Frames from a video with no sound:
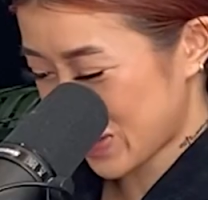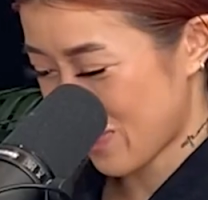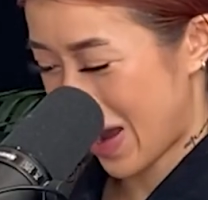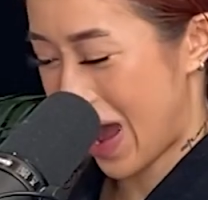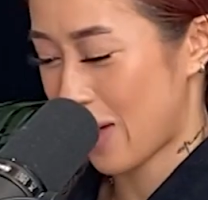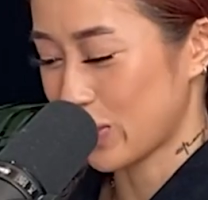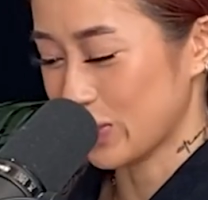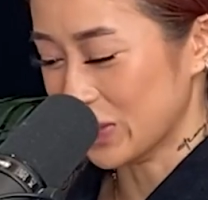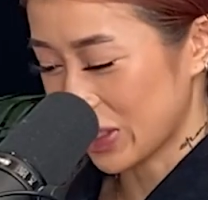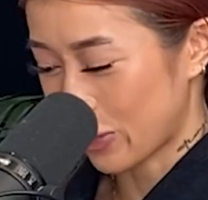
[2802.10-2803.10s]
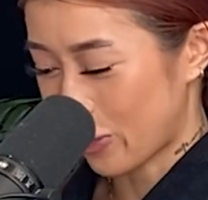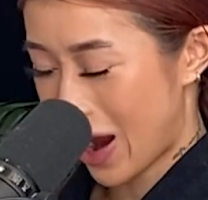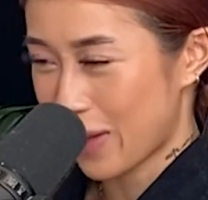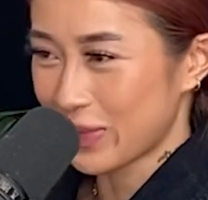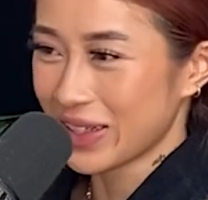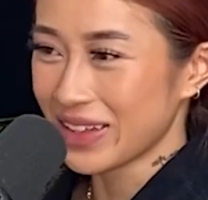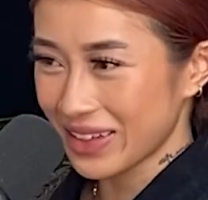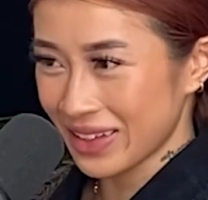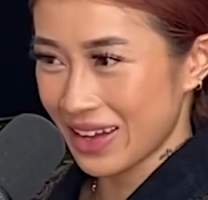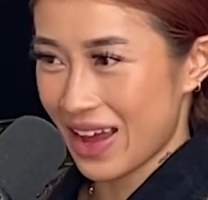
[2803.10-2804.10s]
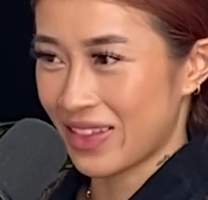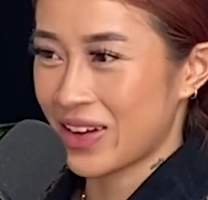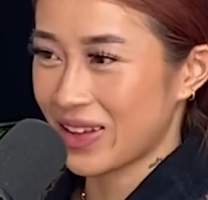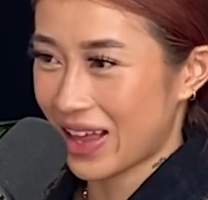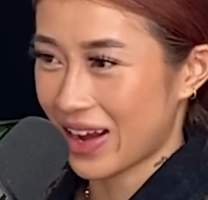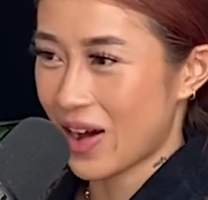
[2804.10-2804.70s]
my Apple Music Wrapped, and they're like,